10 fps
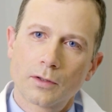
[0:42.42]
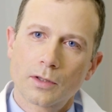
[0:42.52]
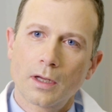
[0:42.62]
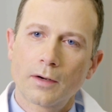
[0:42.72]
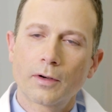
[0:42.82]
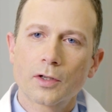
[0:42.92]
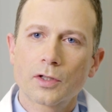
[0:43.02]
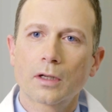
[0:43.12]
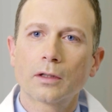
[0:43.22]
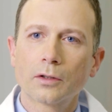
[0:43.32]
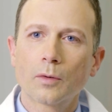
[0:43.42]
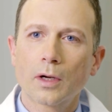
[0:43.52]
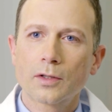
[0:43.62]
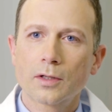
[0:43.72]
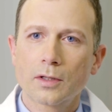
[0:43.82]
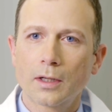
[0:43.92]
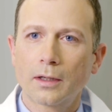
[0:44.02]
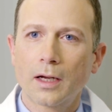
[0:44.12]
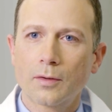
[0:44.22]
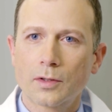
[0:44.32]
There's a lot of very subtle nuances that
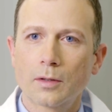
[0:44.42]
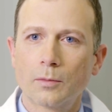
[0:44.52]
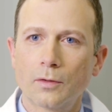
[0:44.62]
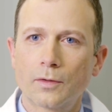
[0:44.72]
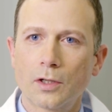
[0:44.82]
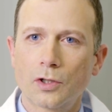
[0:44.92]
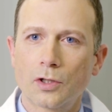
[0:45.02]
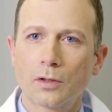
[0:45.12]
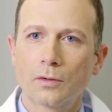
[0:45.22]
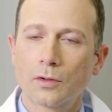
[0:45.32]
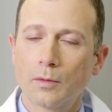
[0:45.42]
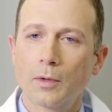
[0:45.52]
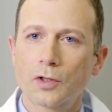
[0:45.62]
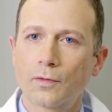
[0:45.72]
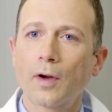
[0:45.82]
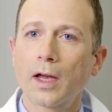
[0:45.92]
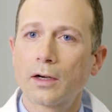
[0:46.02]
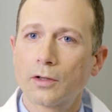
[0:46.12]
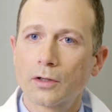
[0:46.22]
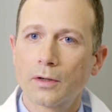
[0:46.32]
allow us to move tissue to a much
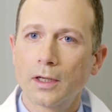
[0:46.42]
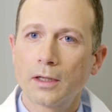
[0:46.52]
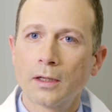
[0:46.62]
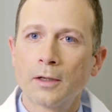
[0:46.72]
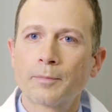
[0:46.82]
finer degree